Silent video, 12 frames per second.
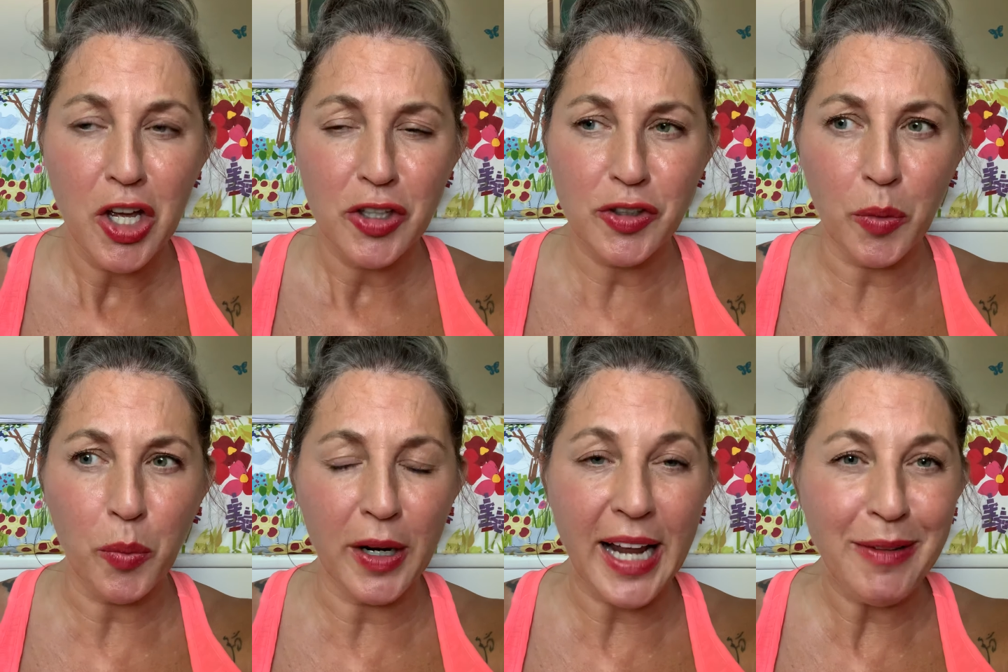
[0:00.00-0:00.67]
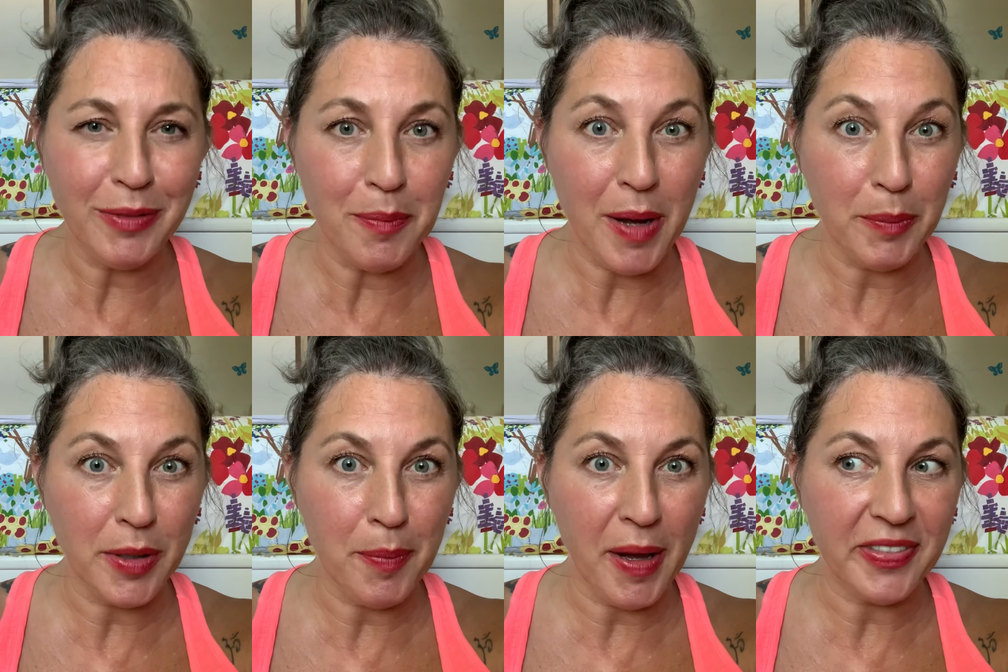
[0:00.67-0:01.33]
So what I
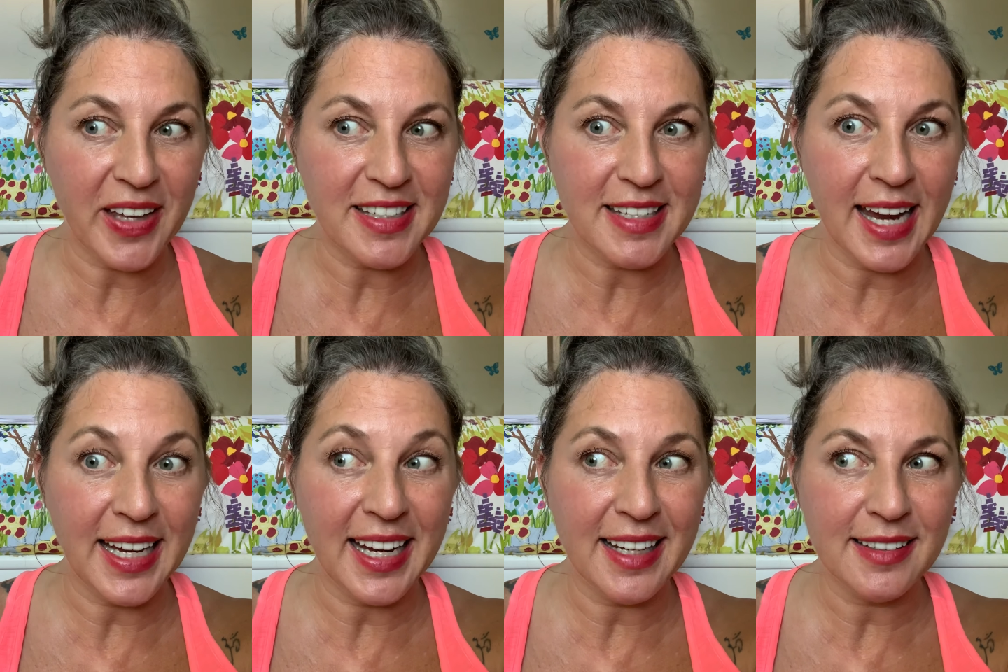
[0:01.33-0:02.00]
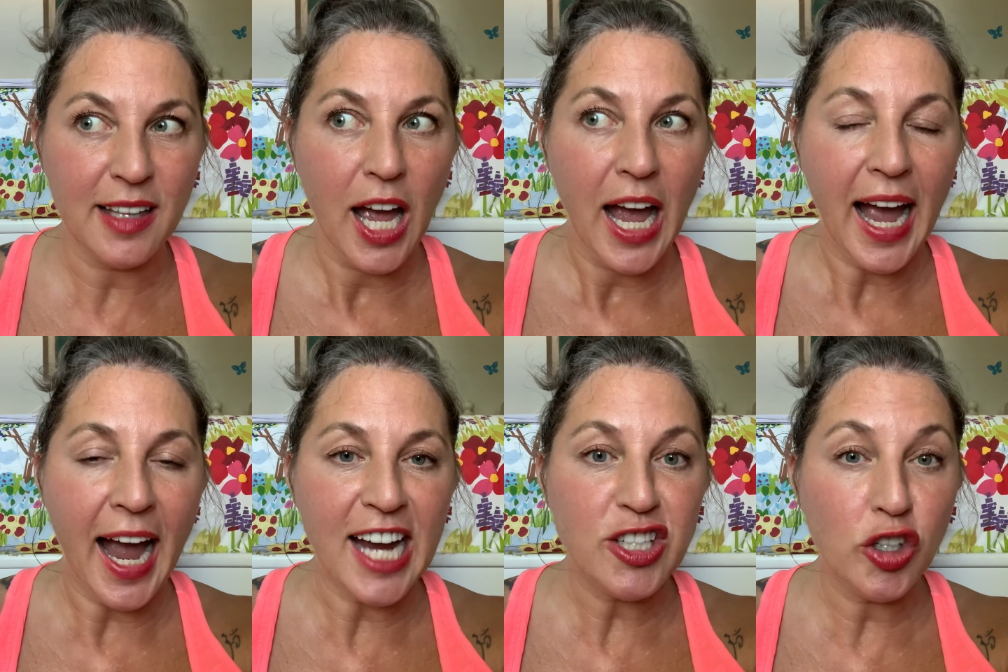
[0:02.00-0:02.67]
remember about that day is
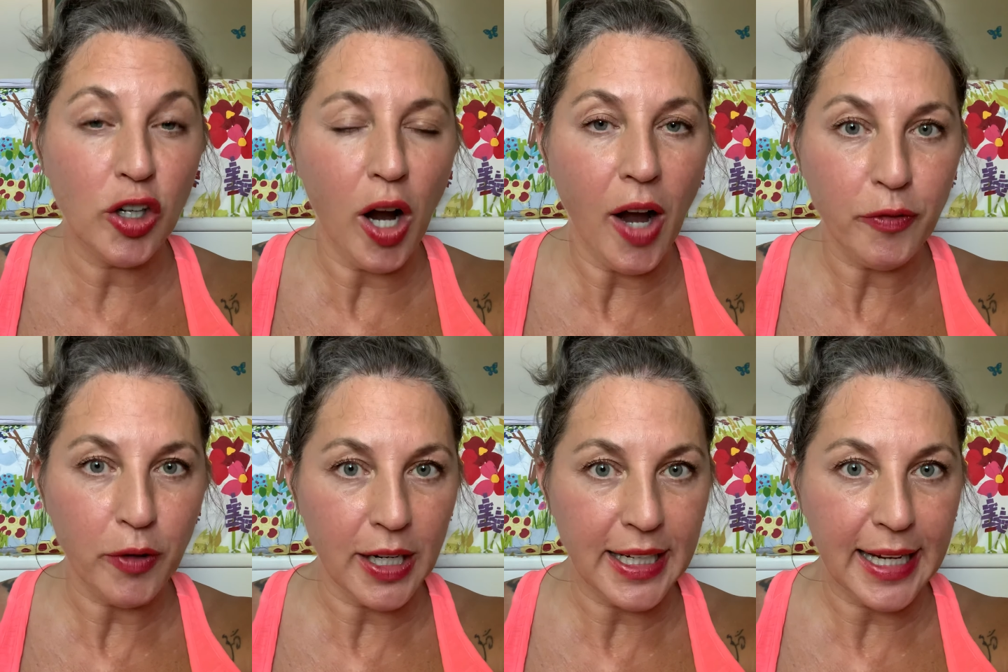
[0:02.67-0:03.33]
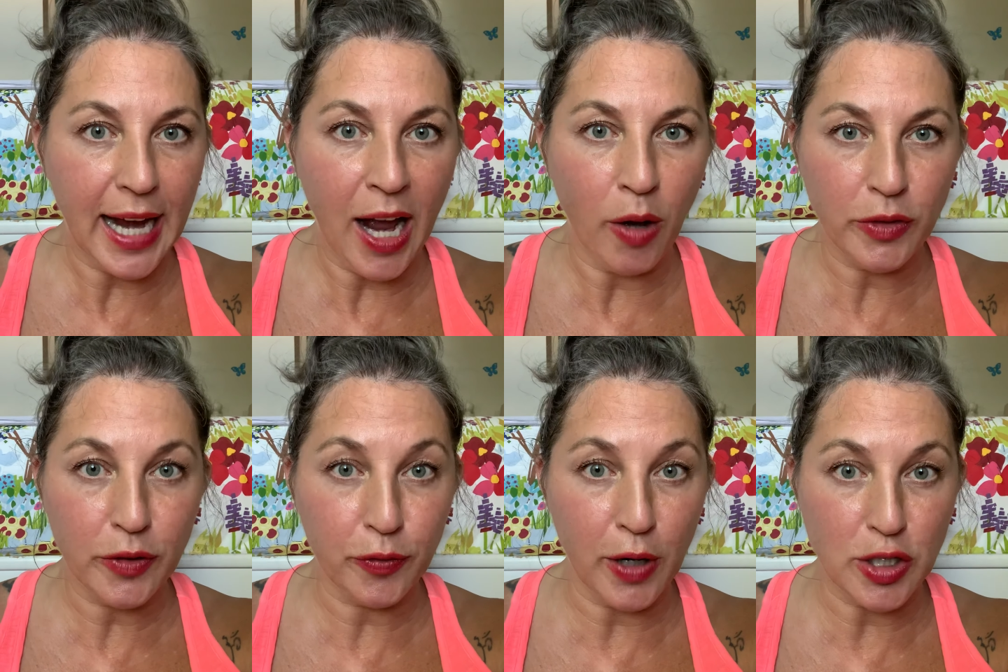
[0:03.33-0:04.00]
I took off running out
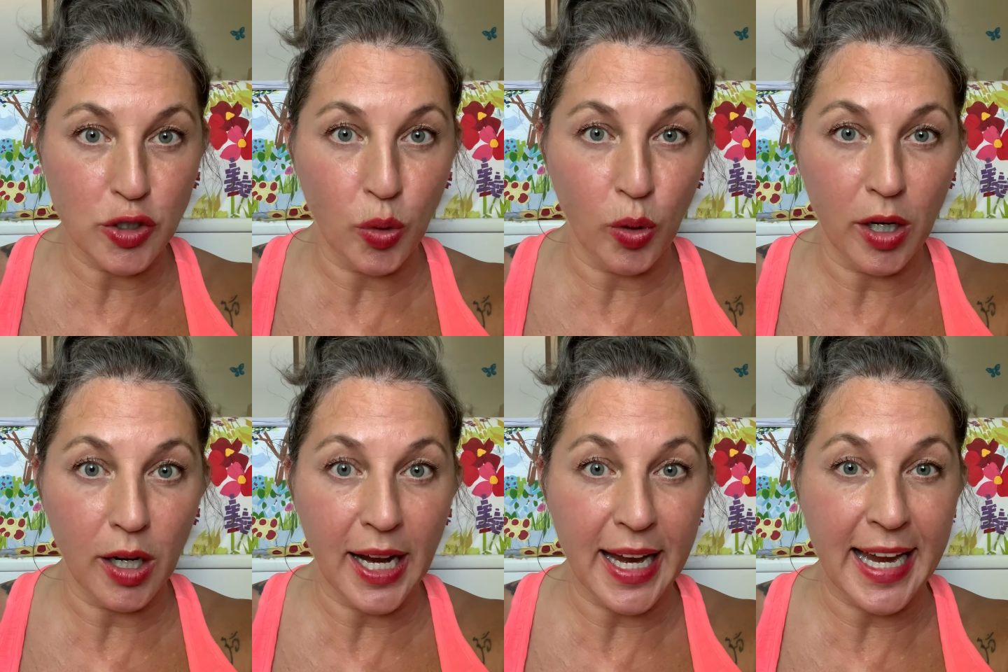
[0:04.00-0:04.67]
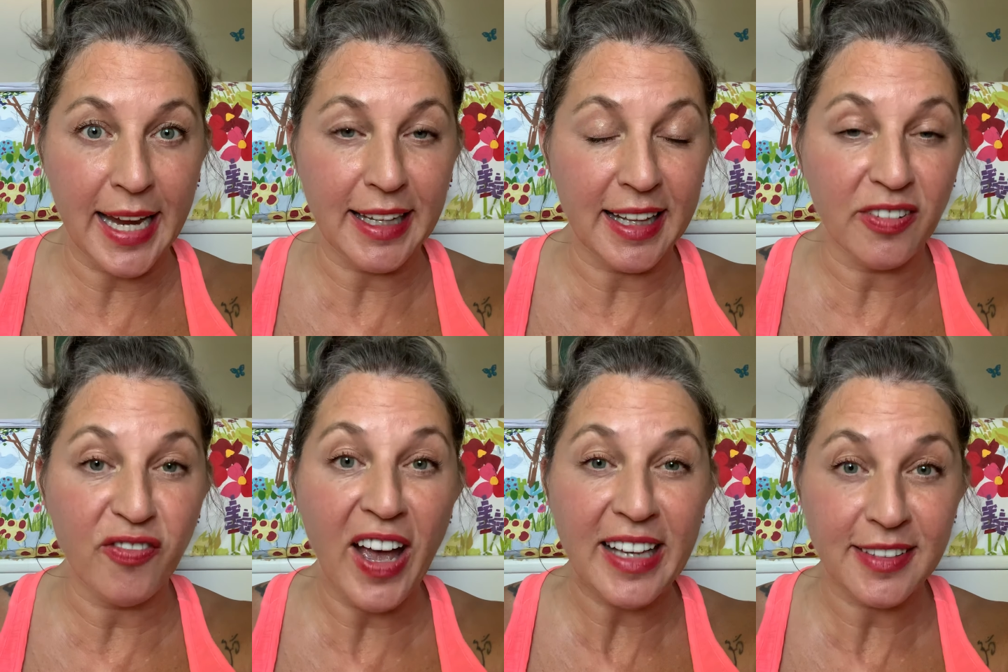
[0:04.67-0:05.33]
the front door eh, as
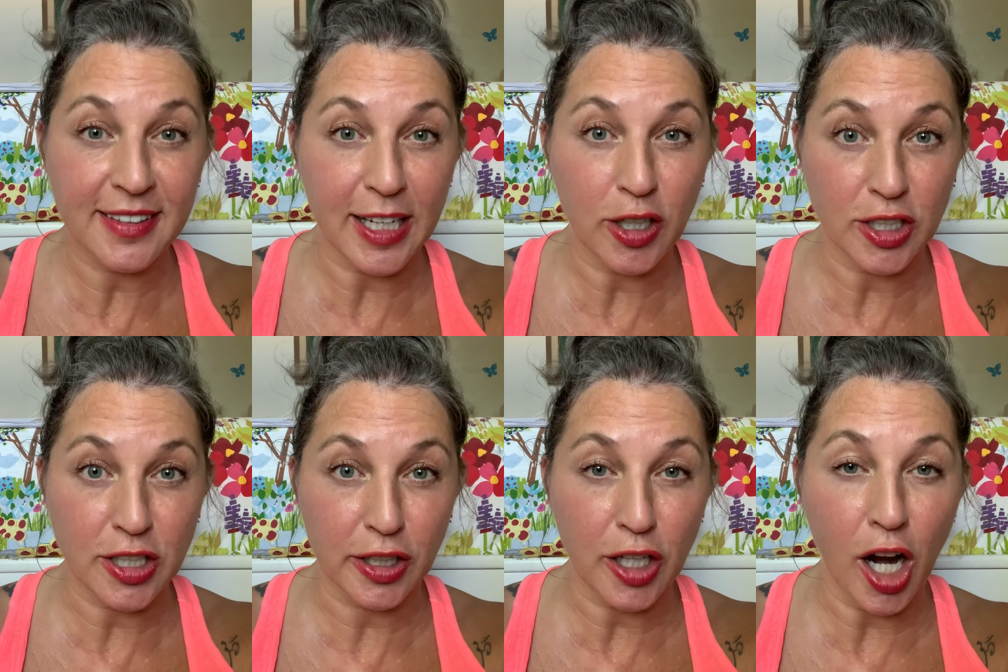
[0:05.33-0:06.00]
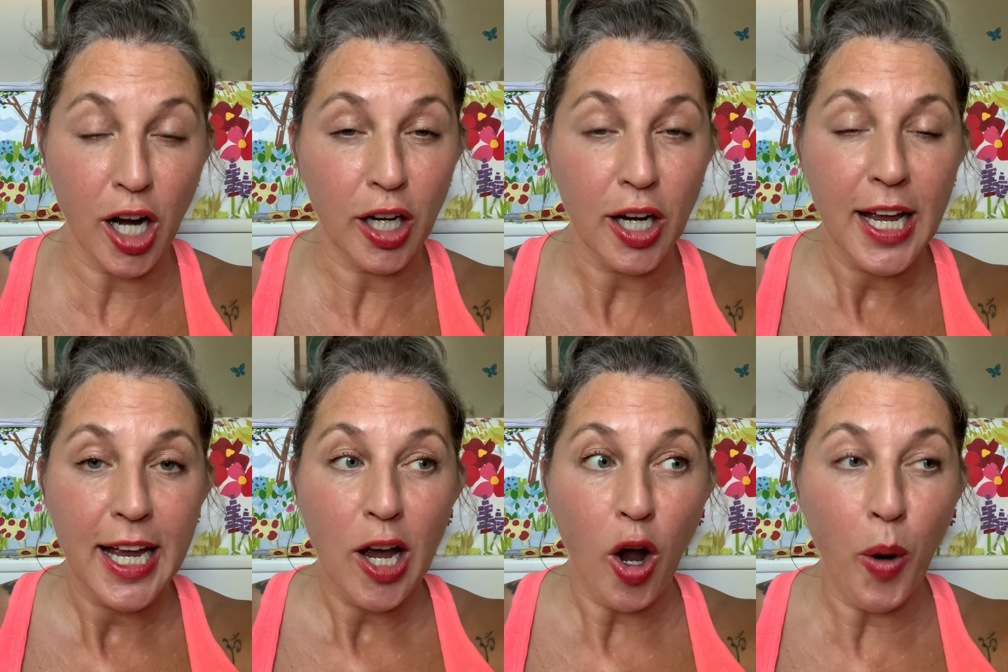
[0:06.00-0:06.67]
fast as I could to the car,
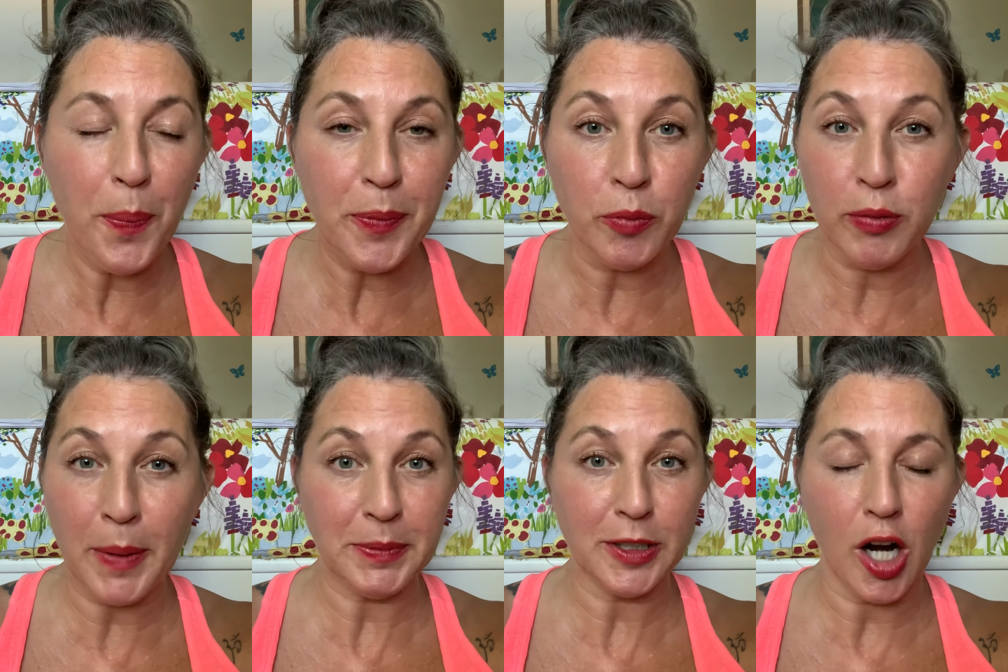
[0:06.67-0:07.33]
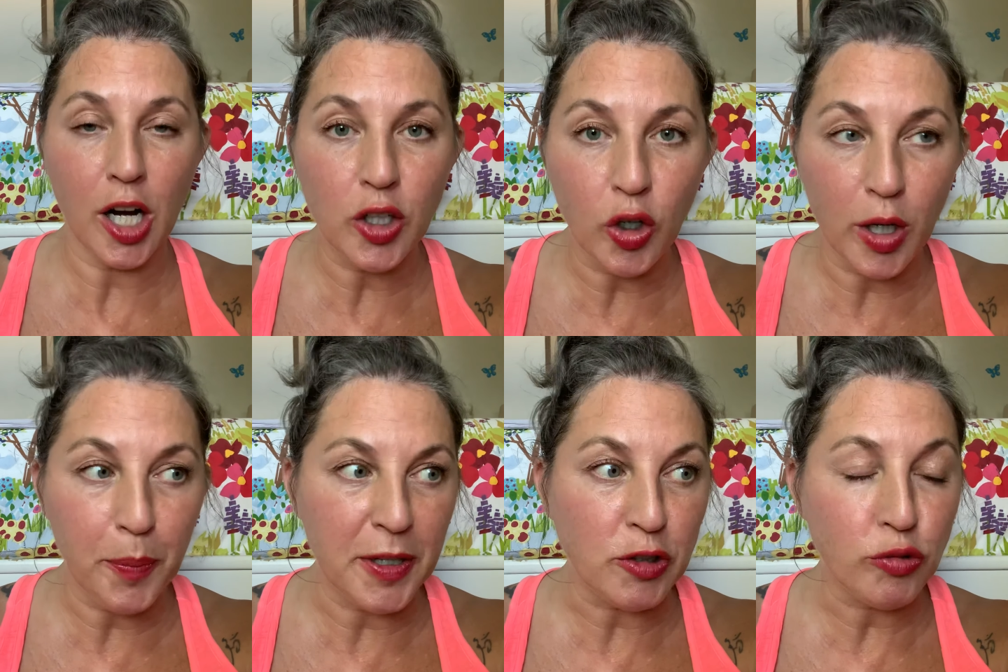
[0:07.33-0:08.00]
op- ripped the car door
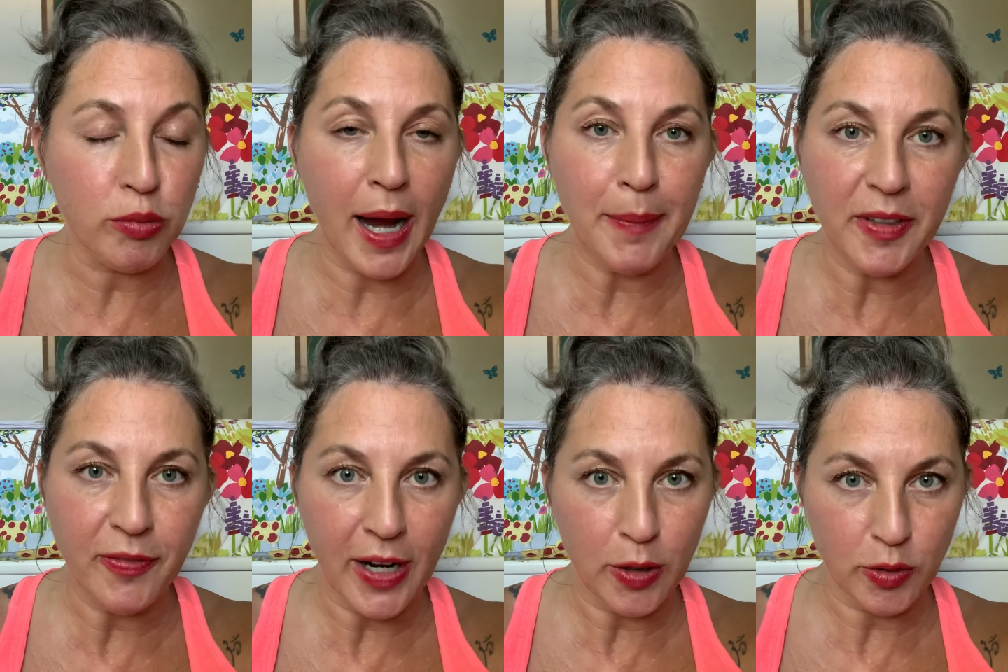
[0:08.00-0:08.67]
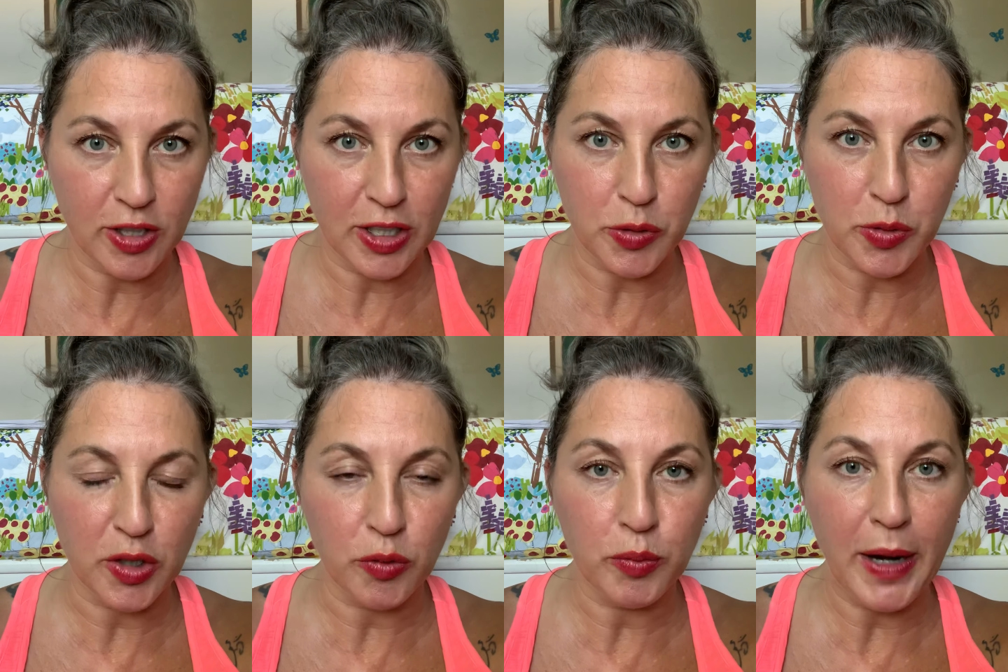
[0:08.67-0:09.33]
open, grabbed the fire
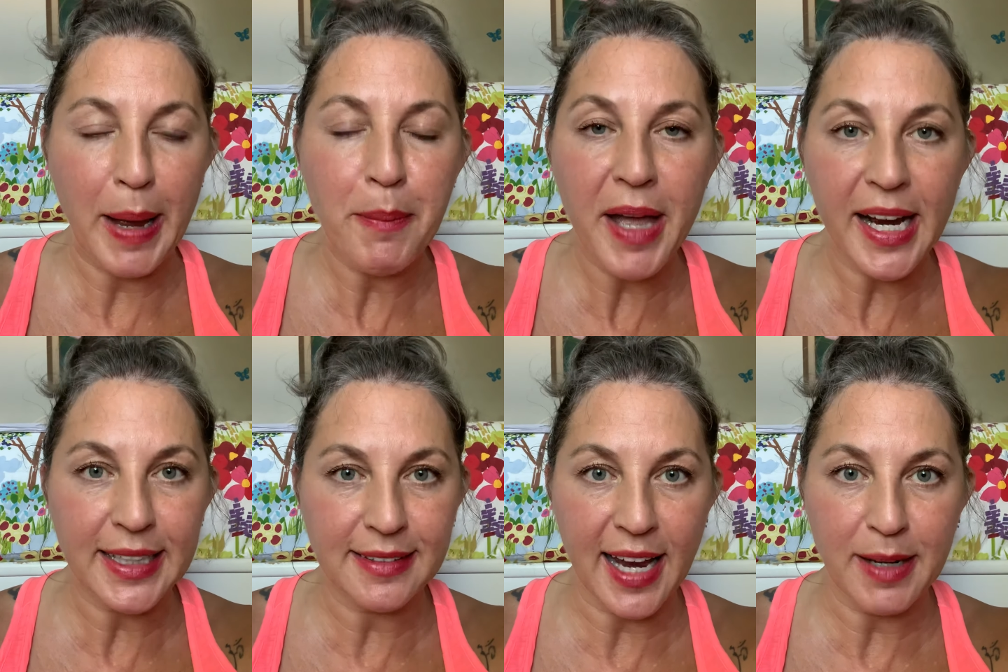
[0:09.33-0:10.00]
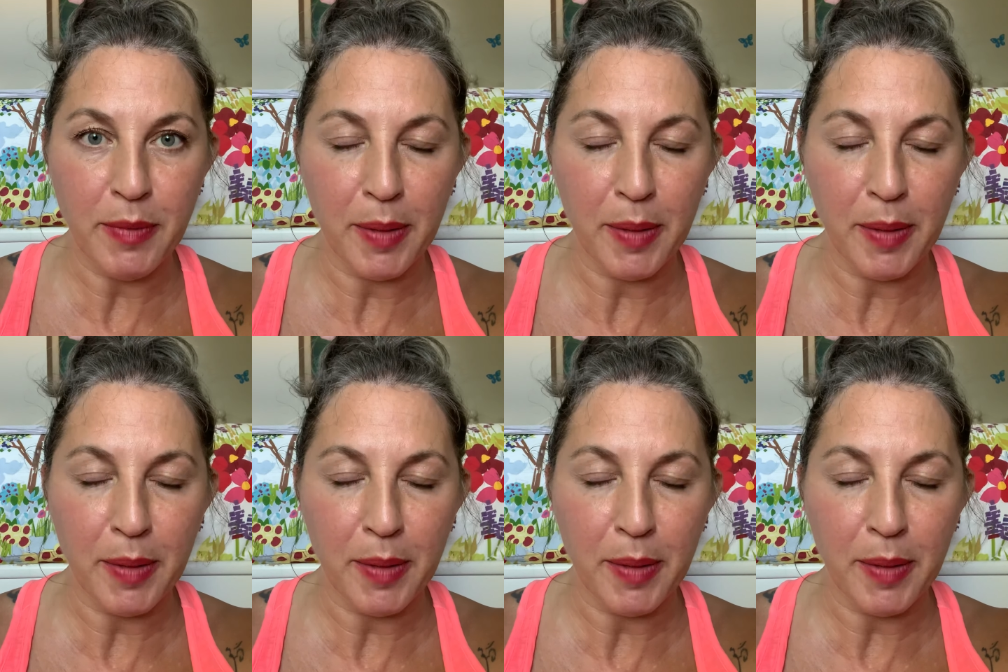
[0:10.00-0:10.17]
extinguisher, ran back inside.